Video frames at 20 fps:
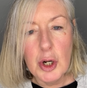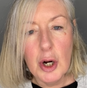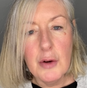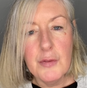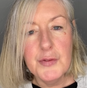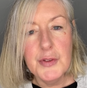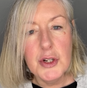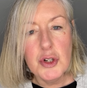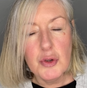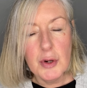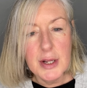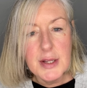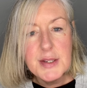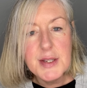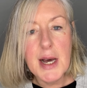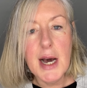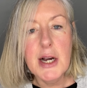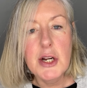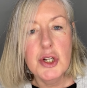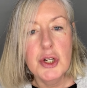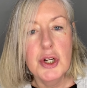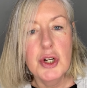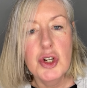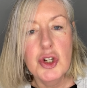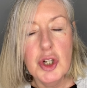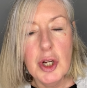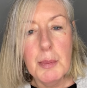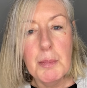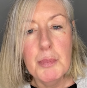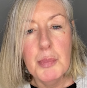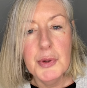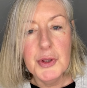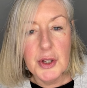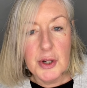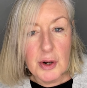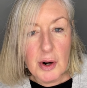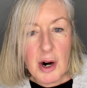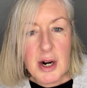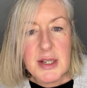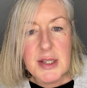of the transaction ship with a
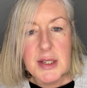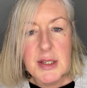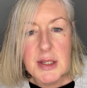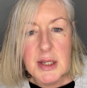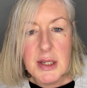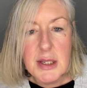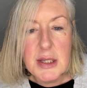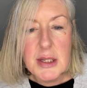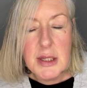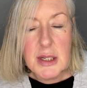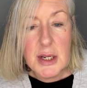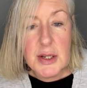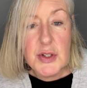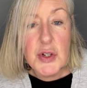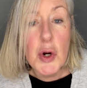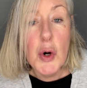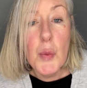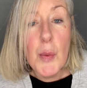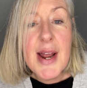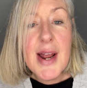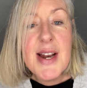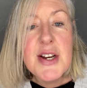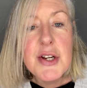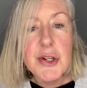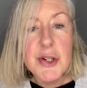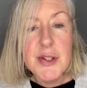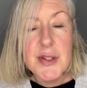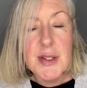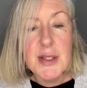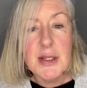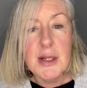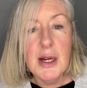narcissist is horrendous,